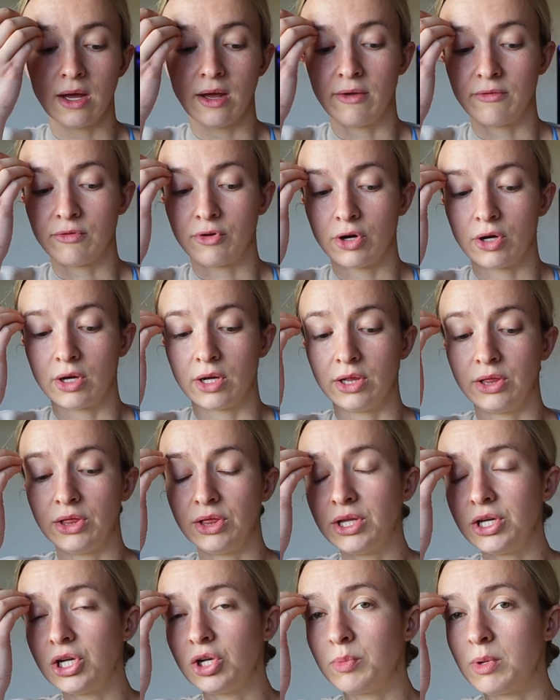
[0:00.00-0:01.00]
I've got a
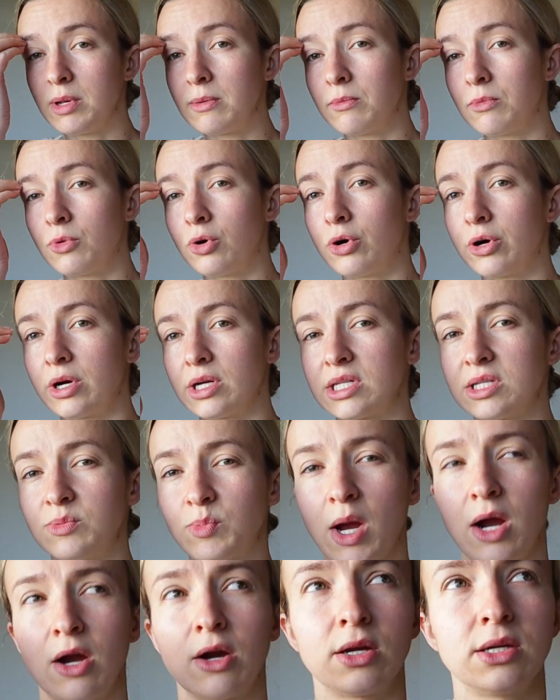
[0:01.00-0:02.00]
little bit more
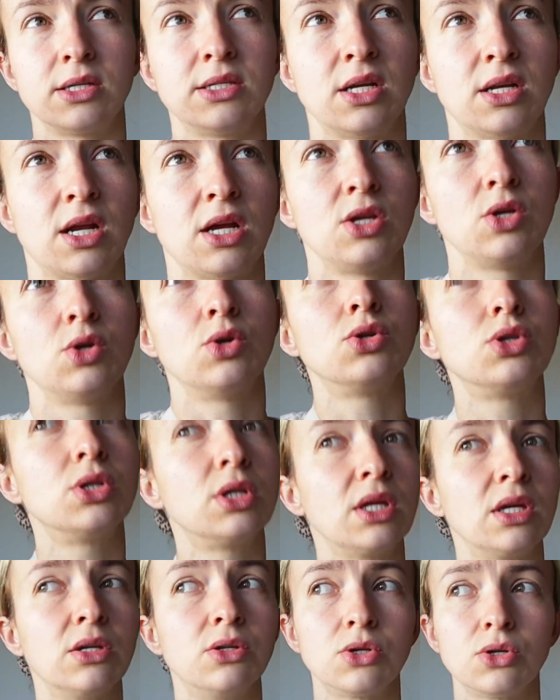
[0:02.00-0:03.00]
asparagus than I
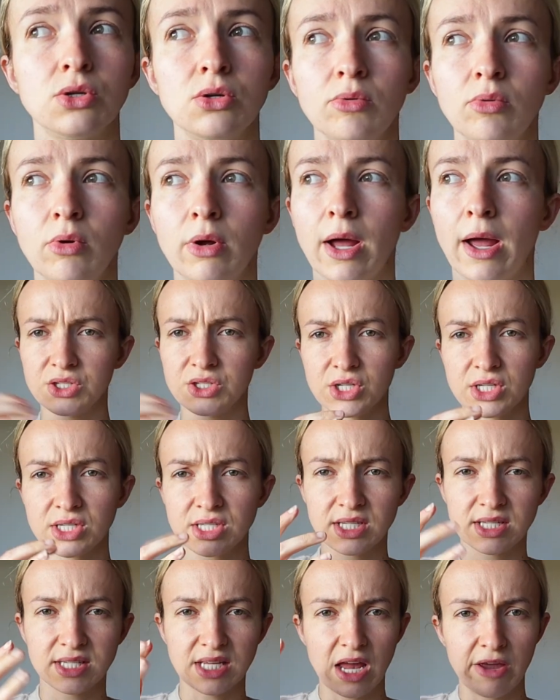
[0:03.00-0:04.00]
usually do just
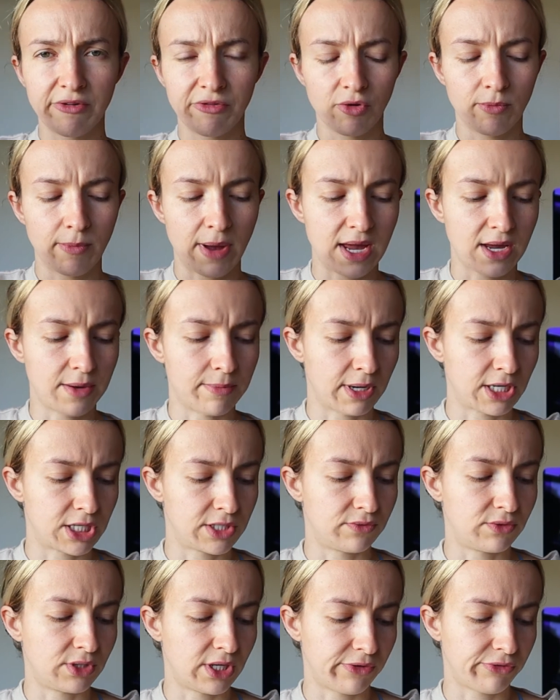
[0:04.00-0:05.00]
to see if it'll make much
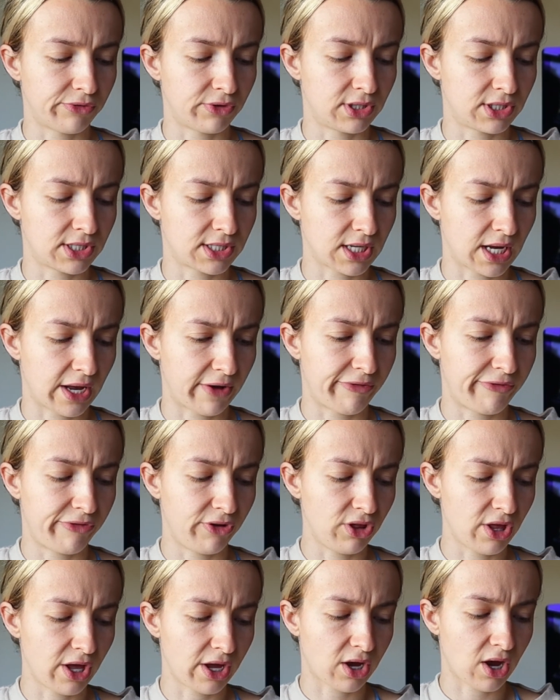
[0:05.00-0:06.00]
of a difference. I
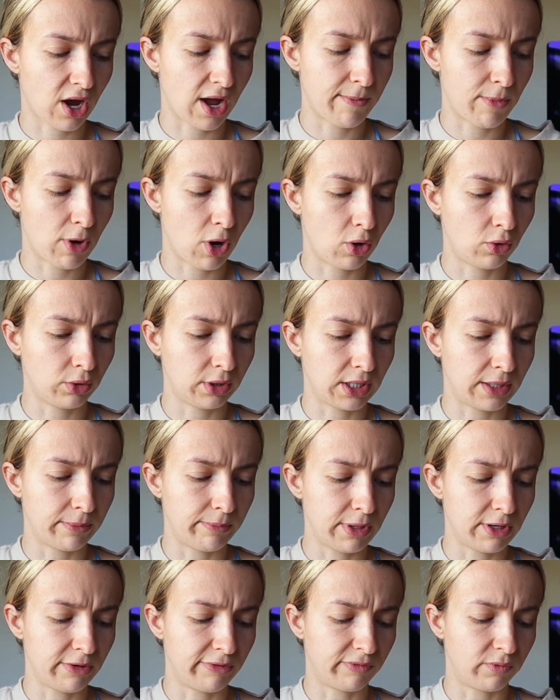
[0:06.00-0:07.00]
feel like I'm holding a
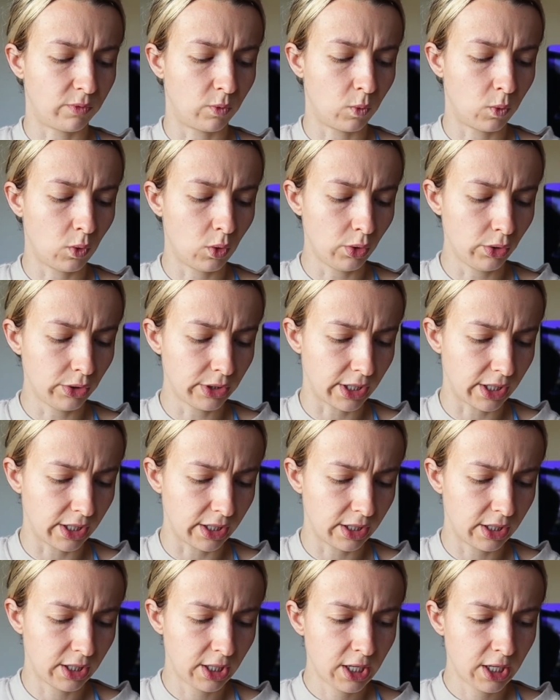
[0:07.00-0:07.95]
bit of water.